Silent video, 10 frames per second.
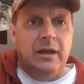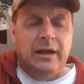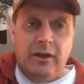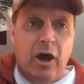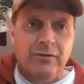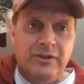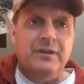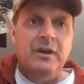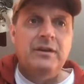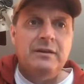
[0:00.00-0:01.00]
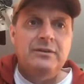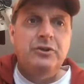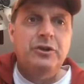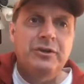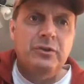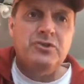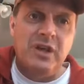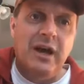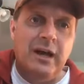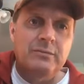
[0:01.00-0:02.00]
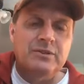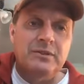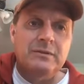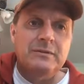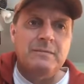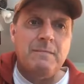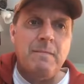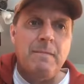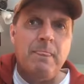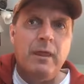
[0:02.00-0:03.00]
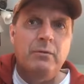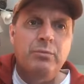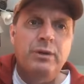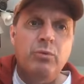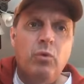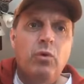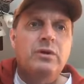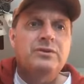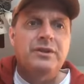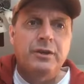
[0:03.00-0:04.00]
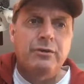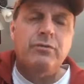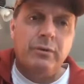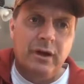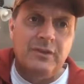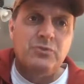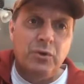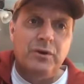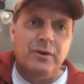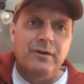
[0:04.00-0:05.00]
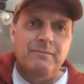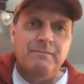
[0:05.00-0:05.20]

And often during those times, people want to hear from God's Word.